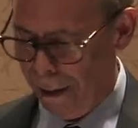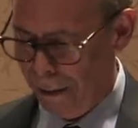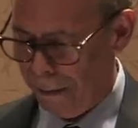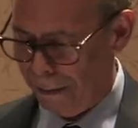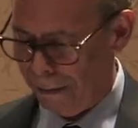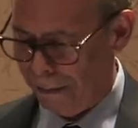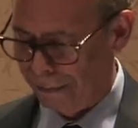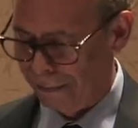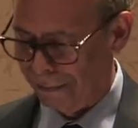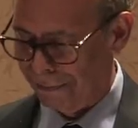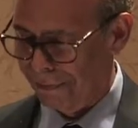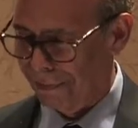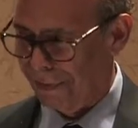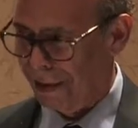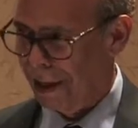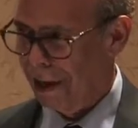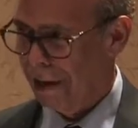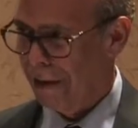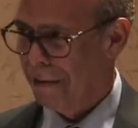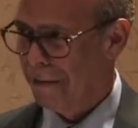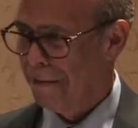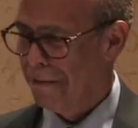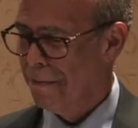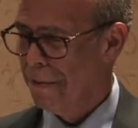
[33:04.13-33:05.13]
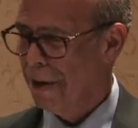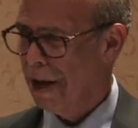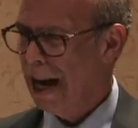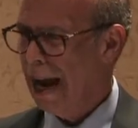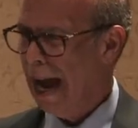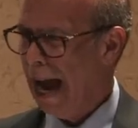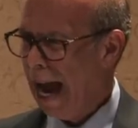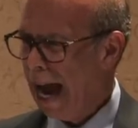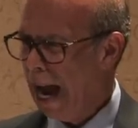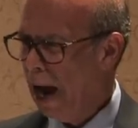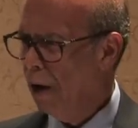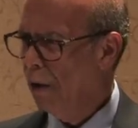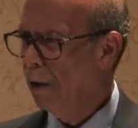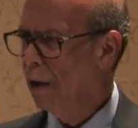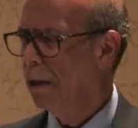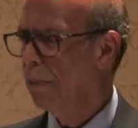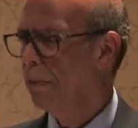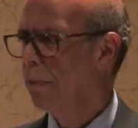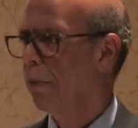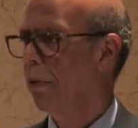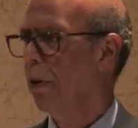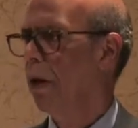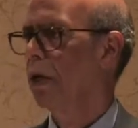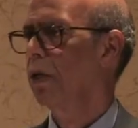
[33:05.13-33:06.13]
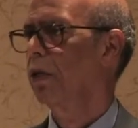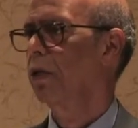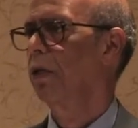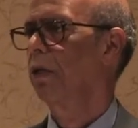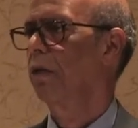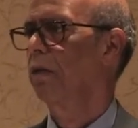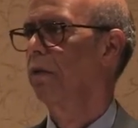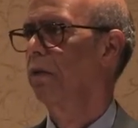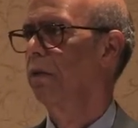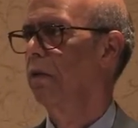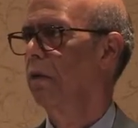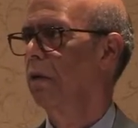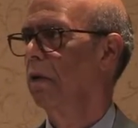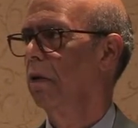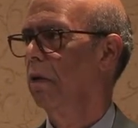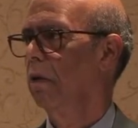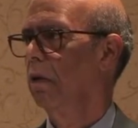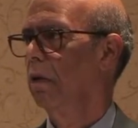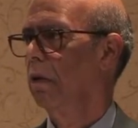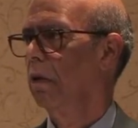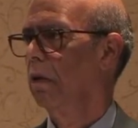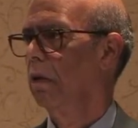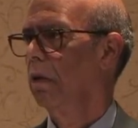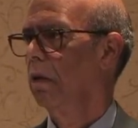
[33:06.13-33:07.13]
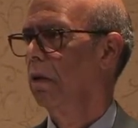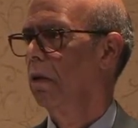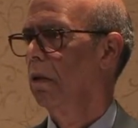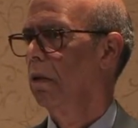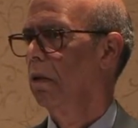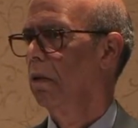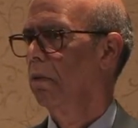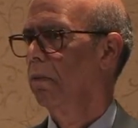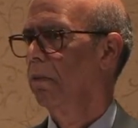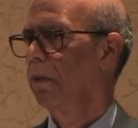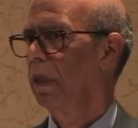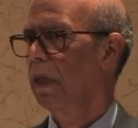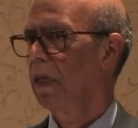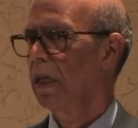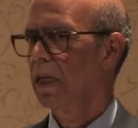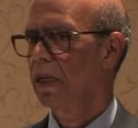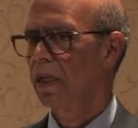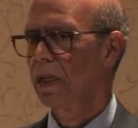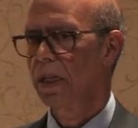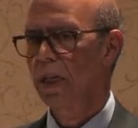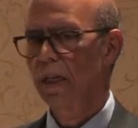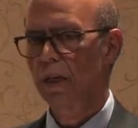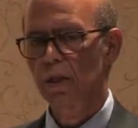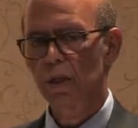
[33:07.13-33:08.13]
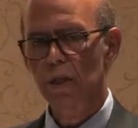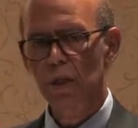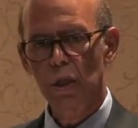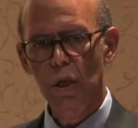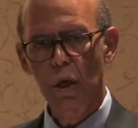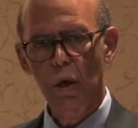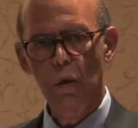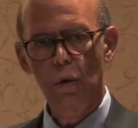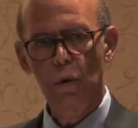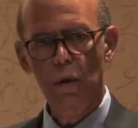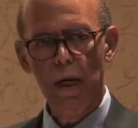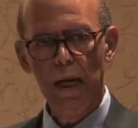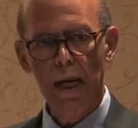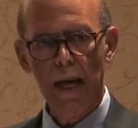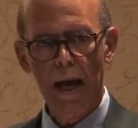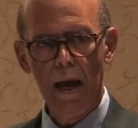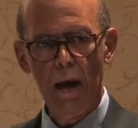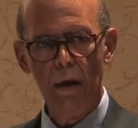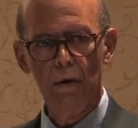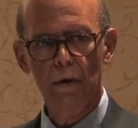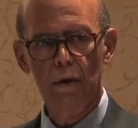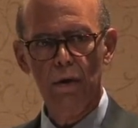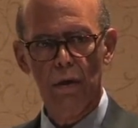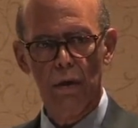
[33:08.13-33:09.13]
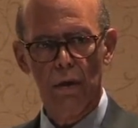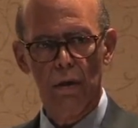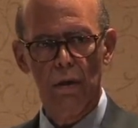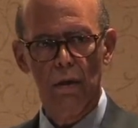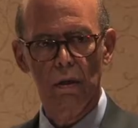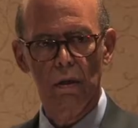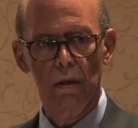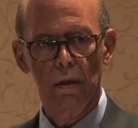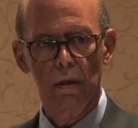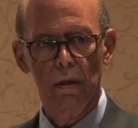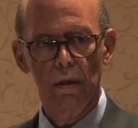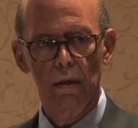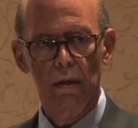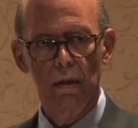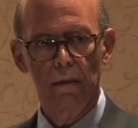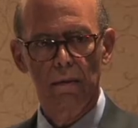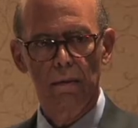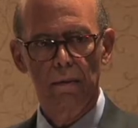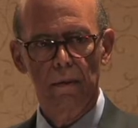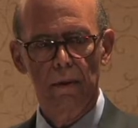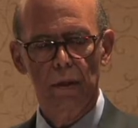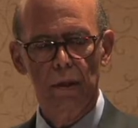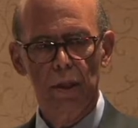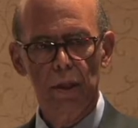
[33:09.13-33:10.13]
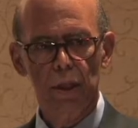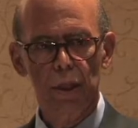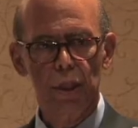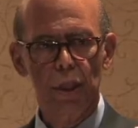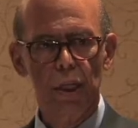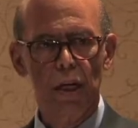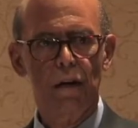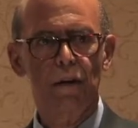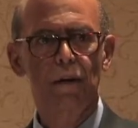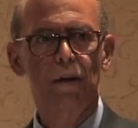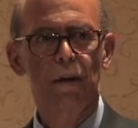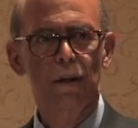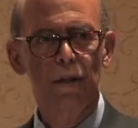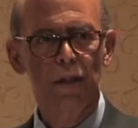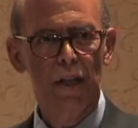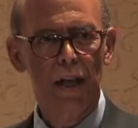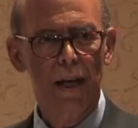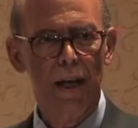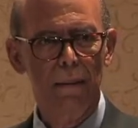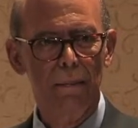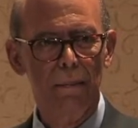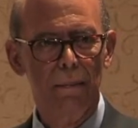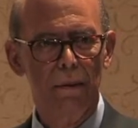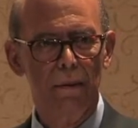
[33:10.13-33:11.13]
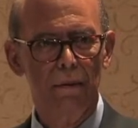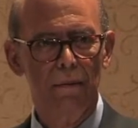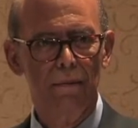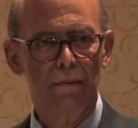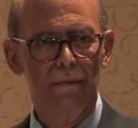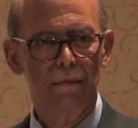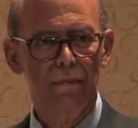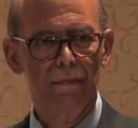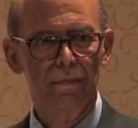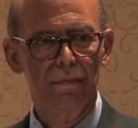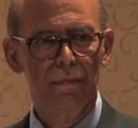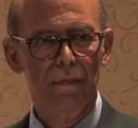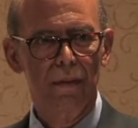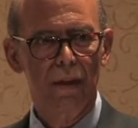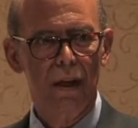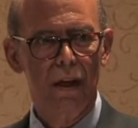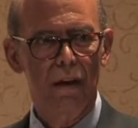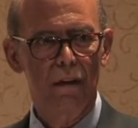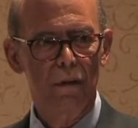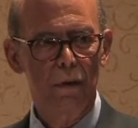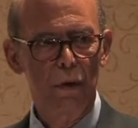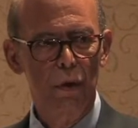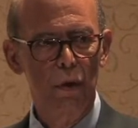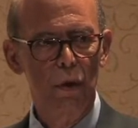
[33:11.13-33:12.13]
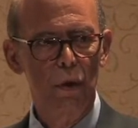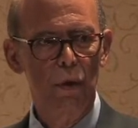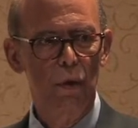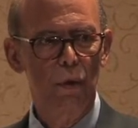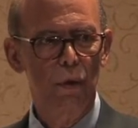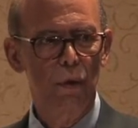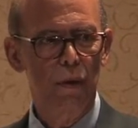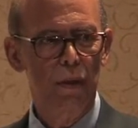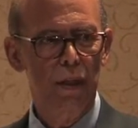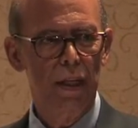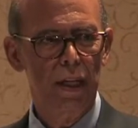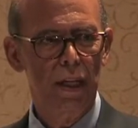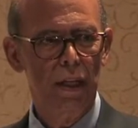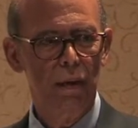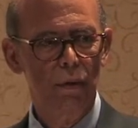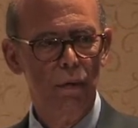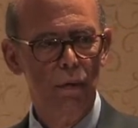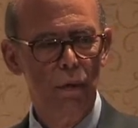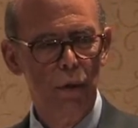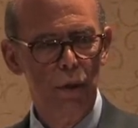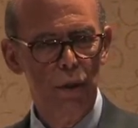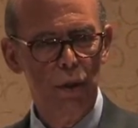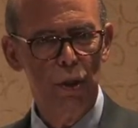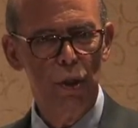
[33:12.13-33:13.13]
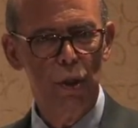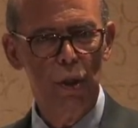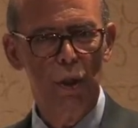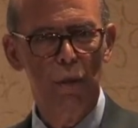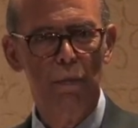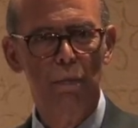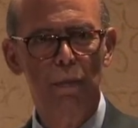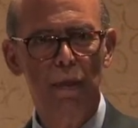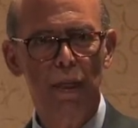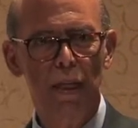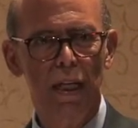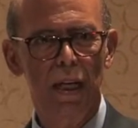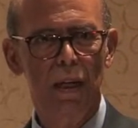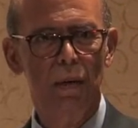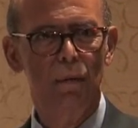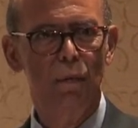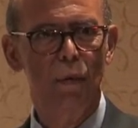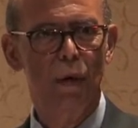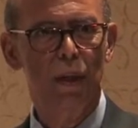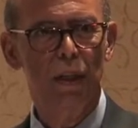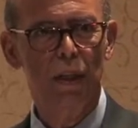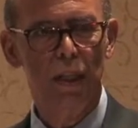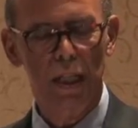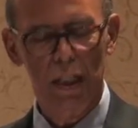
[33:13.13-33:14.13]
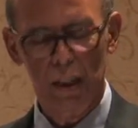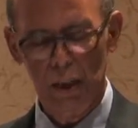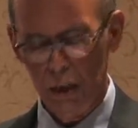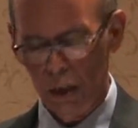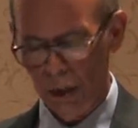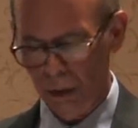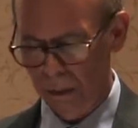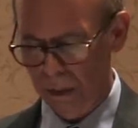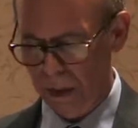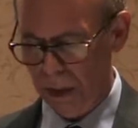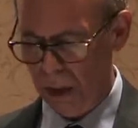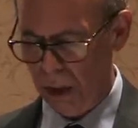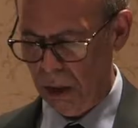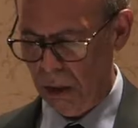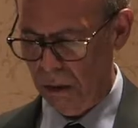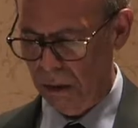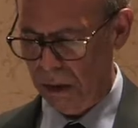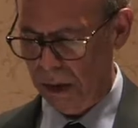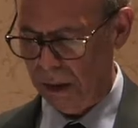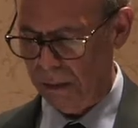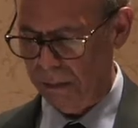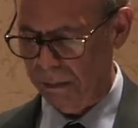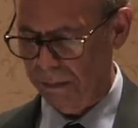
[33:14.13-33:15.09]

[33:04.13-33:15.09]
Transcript: um, but how impressive because they're so counter the stereotype of who they should be and what they should be doing.